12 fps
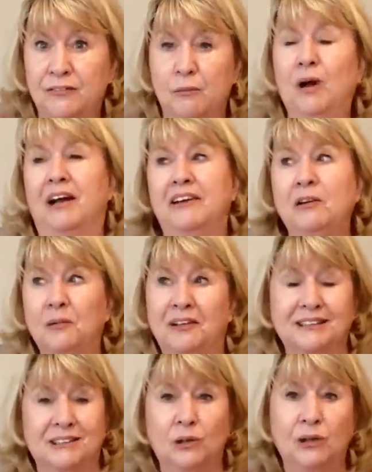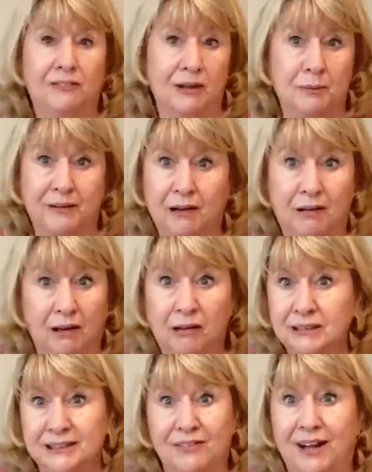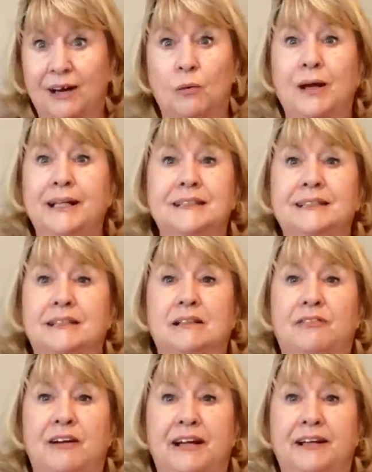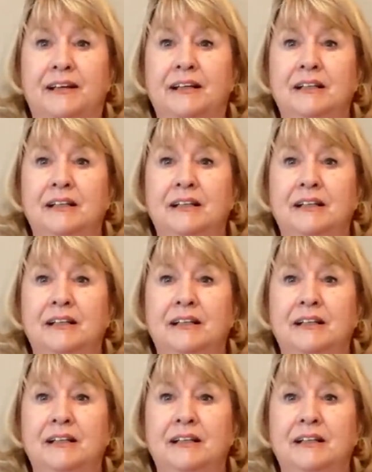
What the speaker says: Well, I don't know if it's all of it, but they've got lots of Halloween stuff in.